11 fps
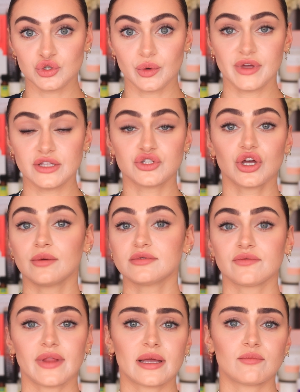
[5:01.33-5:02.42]
do in terms
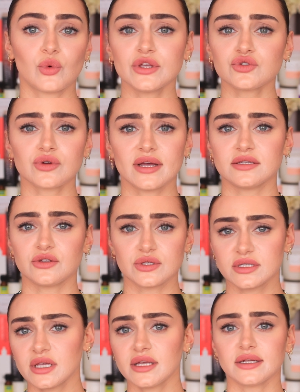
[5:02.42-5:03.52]
of like moisturizing your
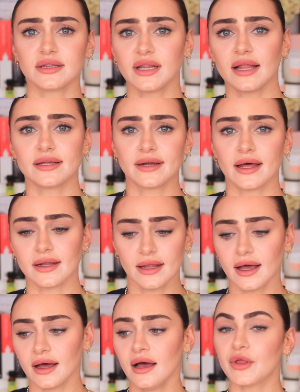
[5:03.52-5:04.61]
skin and la la la la
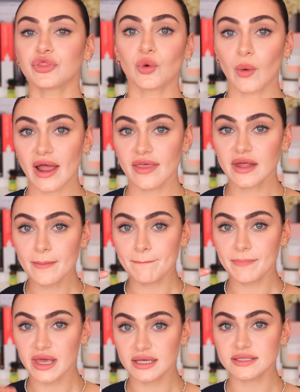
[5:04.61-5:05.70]
la. But the way that it
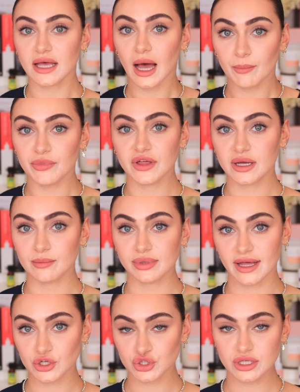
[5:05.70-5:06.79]
picks up the
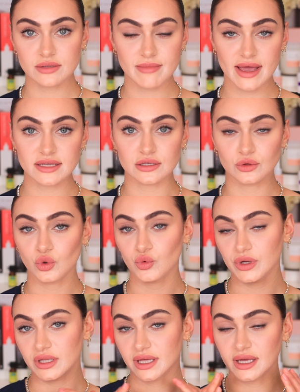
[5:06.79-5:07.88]
complexion and makes it look
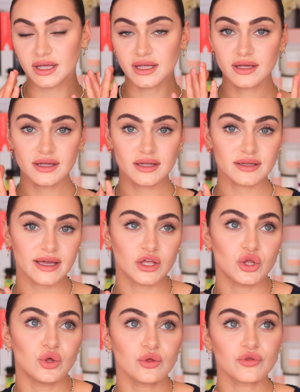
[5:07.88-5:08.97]
really like
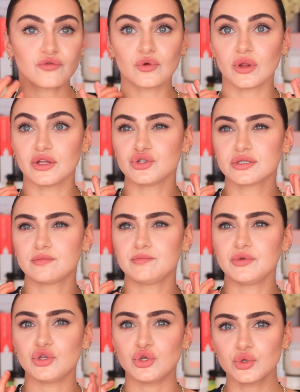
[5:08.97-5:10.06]
youthful and just
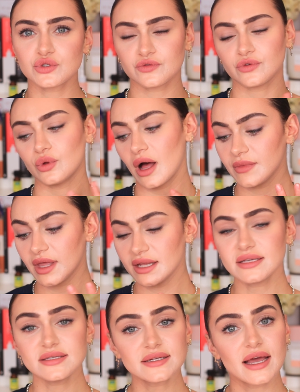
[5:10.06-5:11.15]
beautiful, it
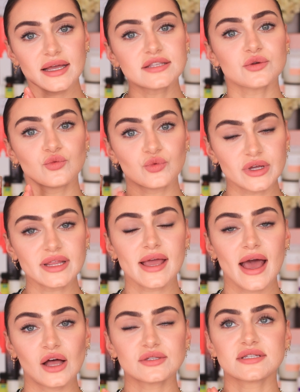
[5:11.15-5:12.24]
isn't. it's a really
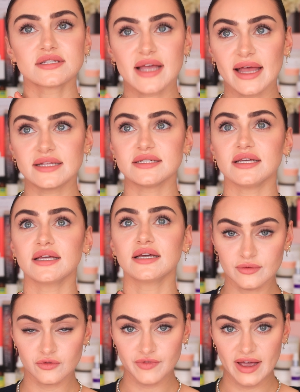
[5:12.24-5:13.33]
outstanding
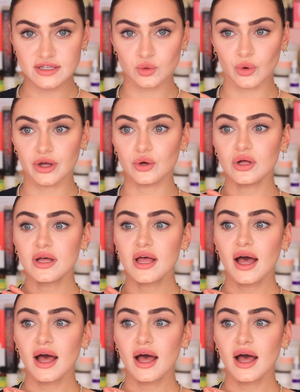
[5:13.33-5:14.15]
face oil